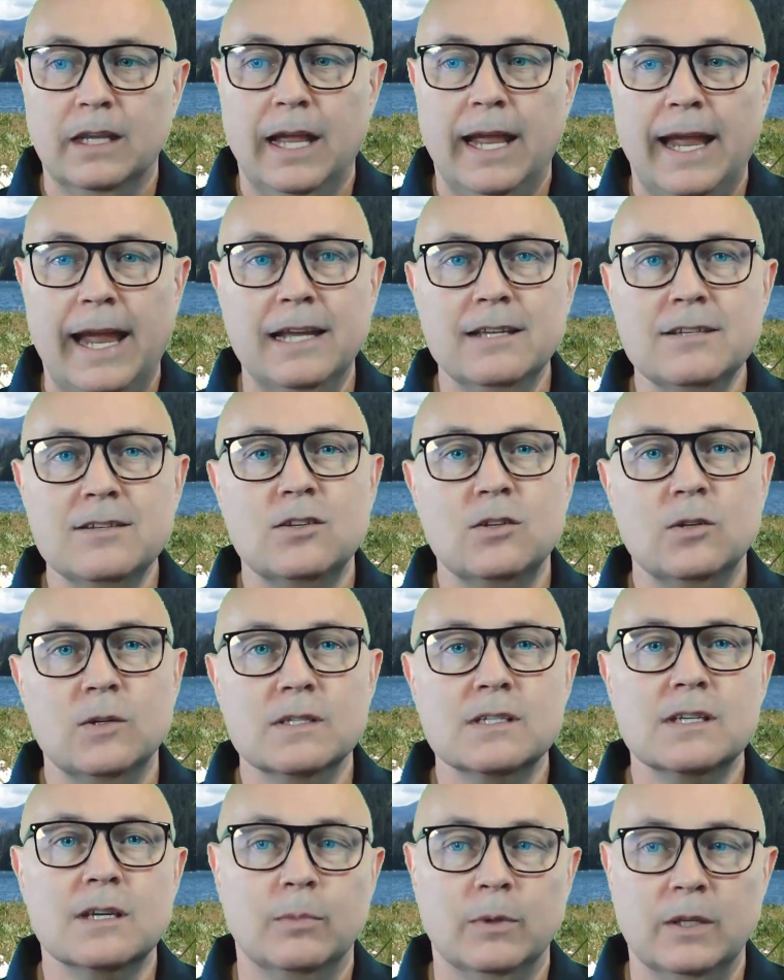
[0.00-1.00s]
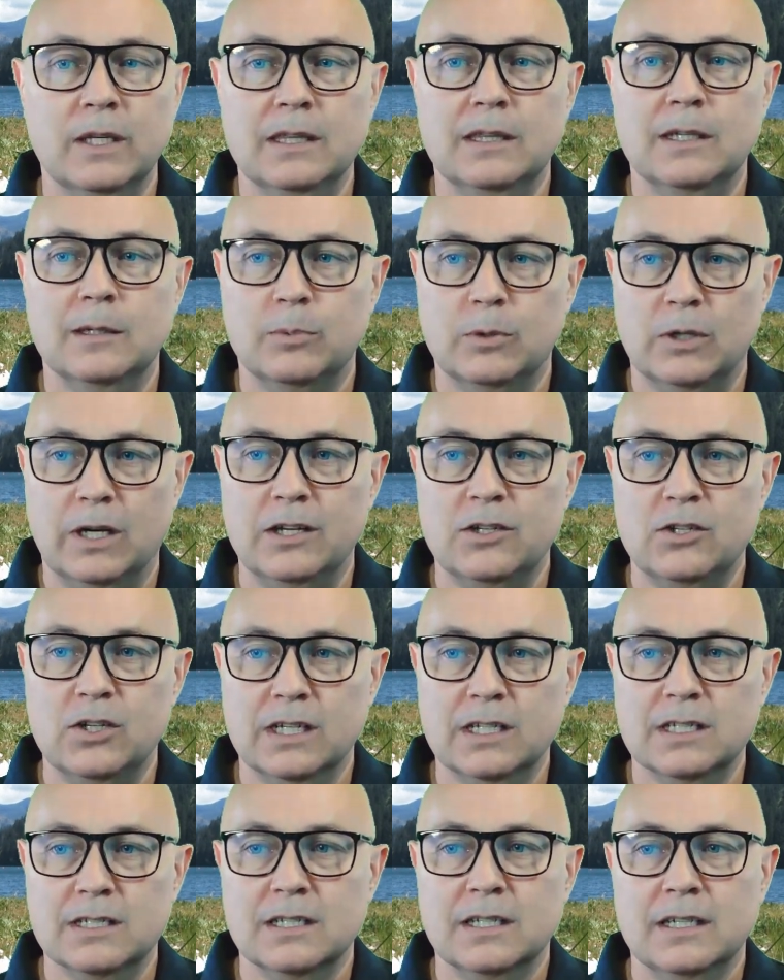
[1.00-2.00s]
As students complete their
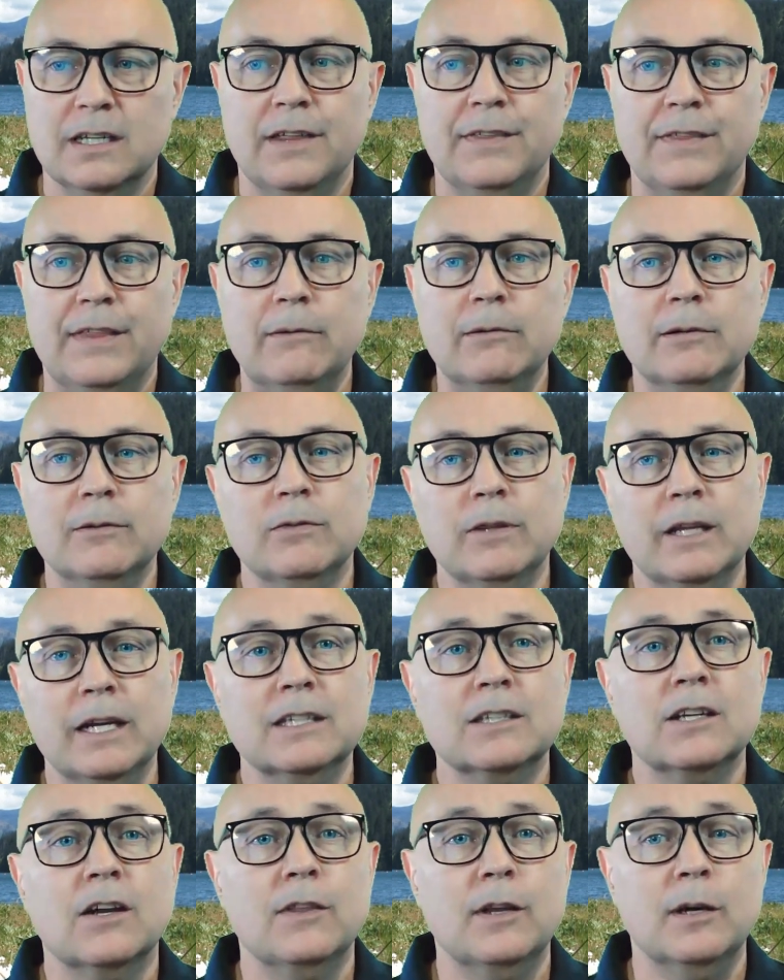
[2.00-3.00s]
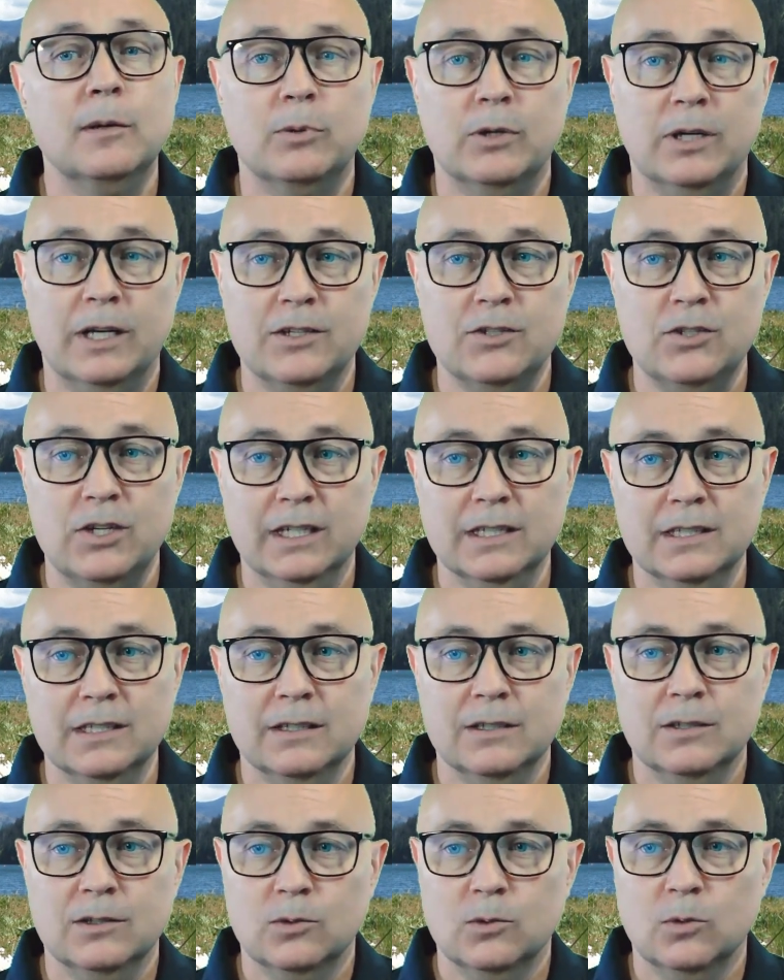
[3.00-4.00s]
projects, they reflect on their project,
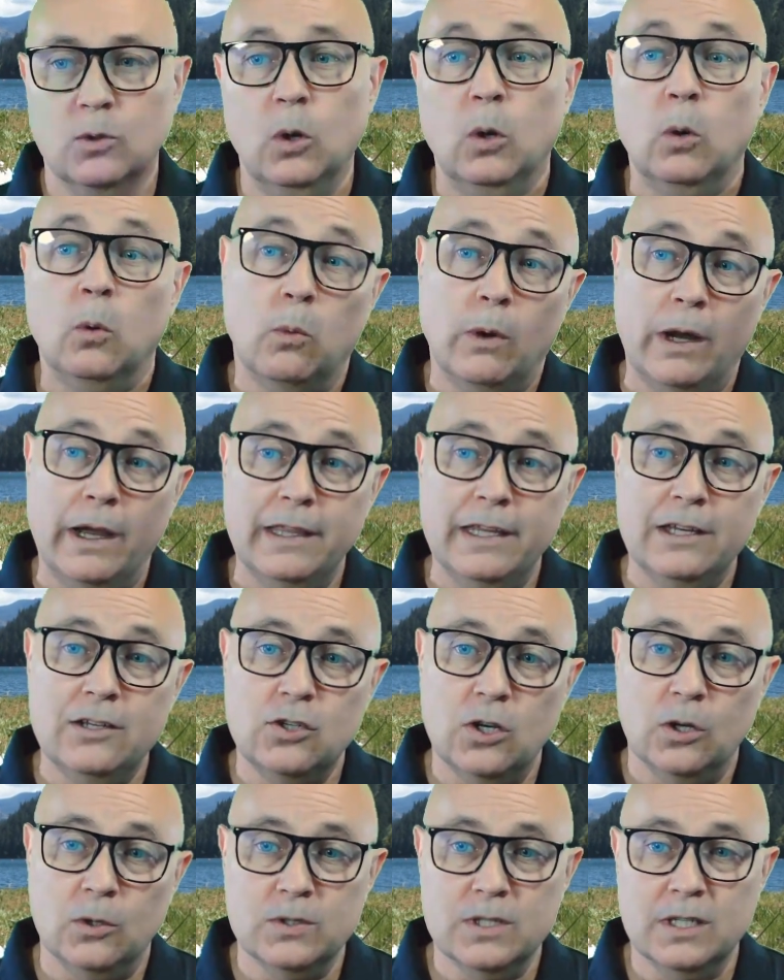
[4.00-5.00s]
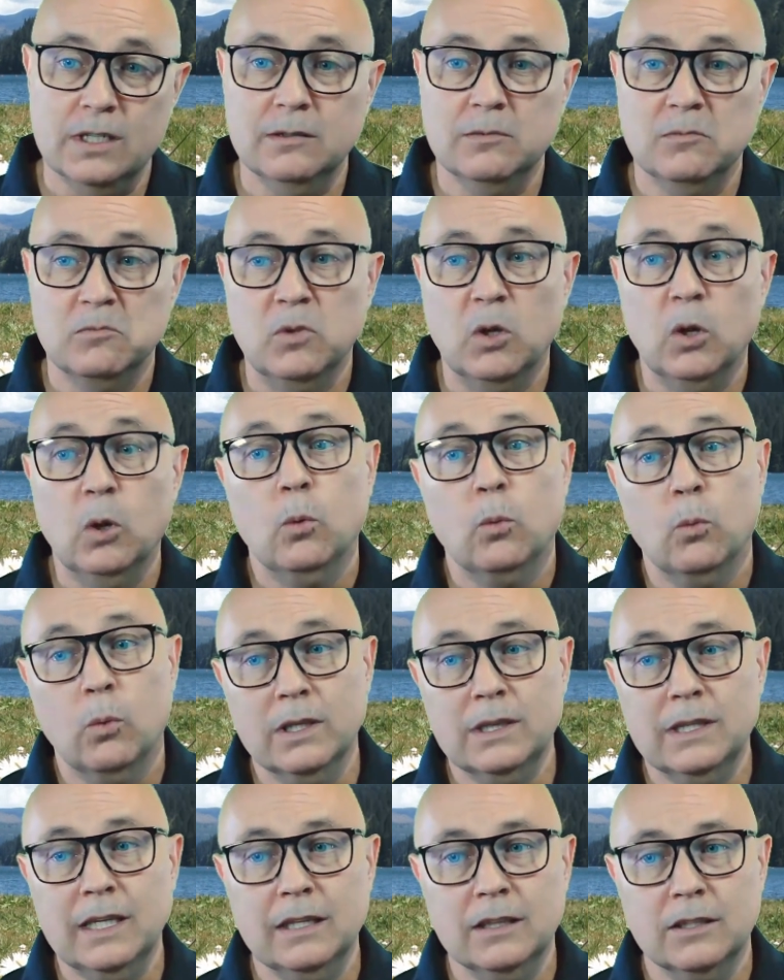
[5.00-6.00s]
why they chose it,
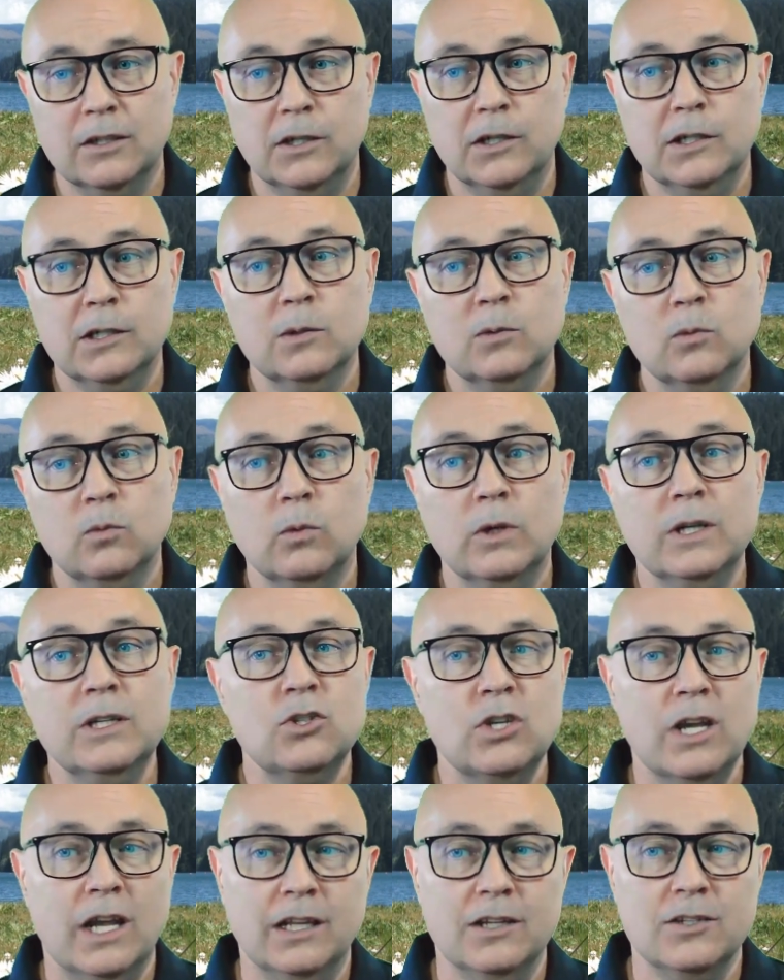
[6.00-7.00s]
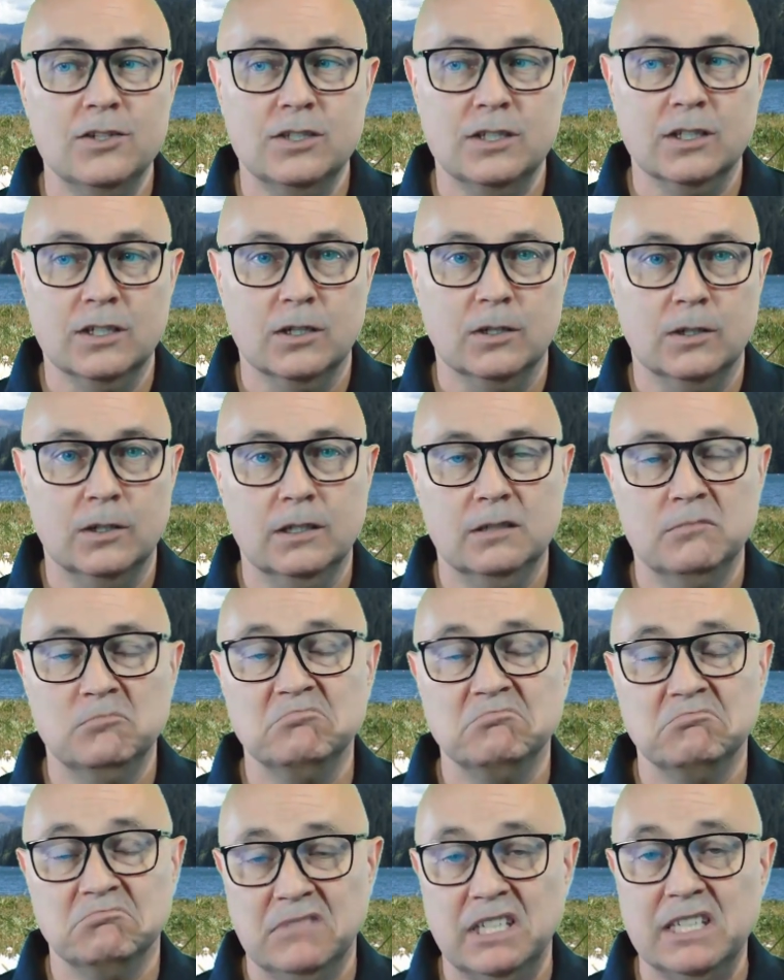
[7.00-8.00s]
what they learned, what challenges occurred,
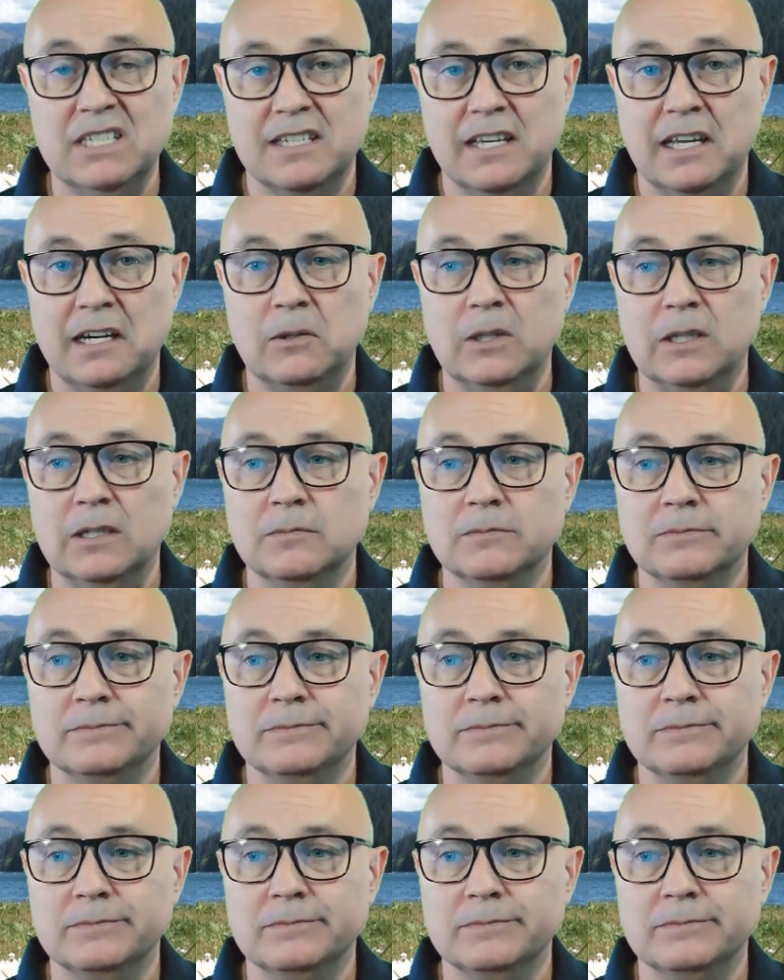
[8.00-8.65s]
etc.